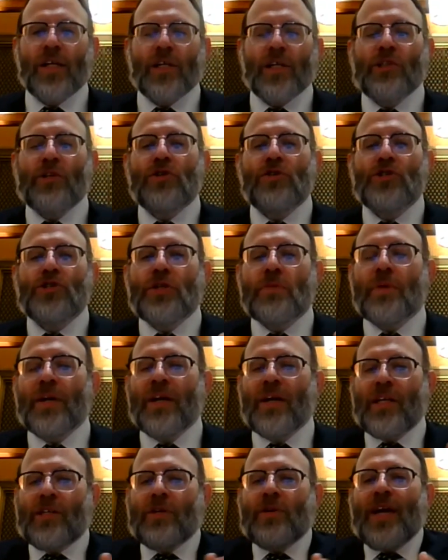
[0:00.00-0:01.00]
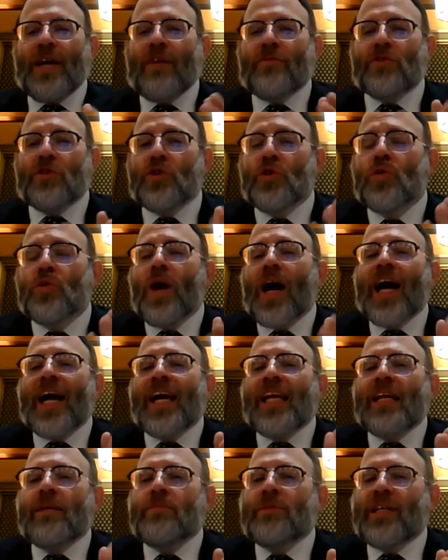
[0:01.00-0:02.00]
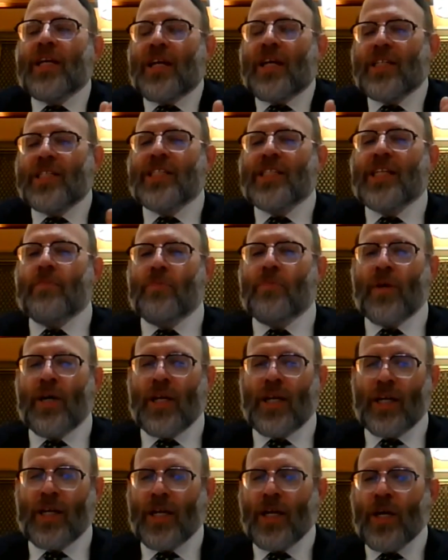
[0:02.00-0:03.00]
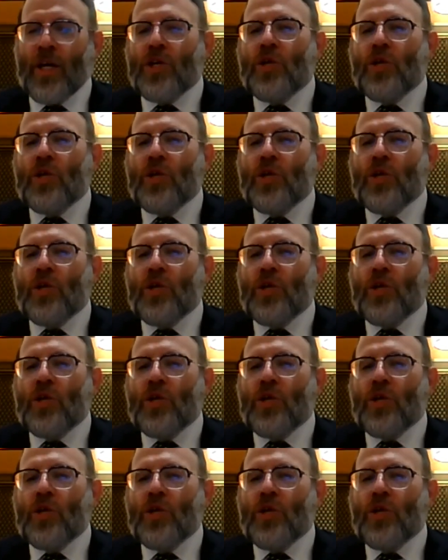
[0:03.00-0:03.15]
So you have 2 items that are separating.